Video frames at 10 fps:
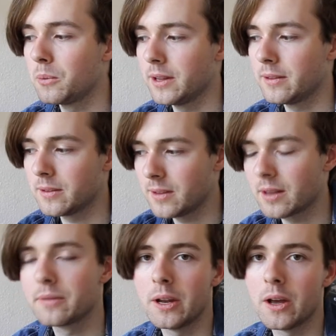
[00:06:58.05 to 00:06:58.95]
with
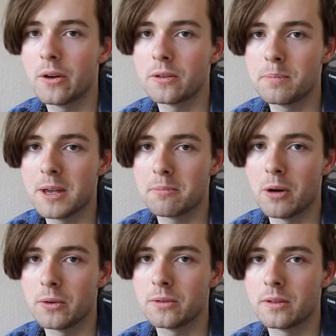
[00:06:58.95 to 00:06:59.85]
6 videos being
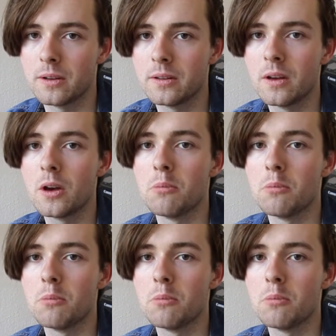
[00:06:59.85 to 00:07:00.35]
posted